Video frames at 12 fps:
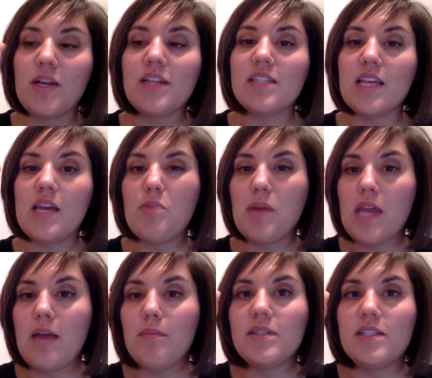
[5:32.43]
because the
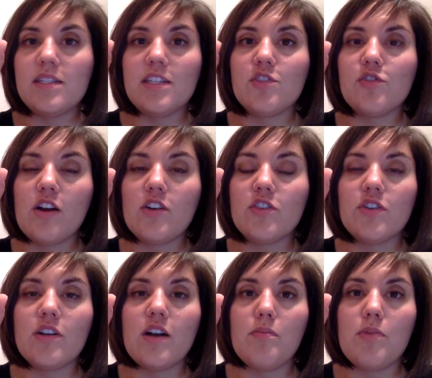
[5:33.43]
hippocampus is the structure
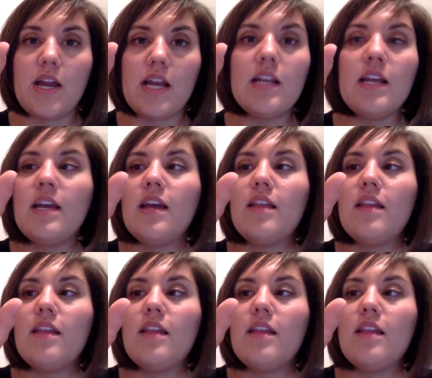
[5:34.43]
in our brain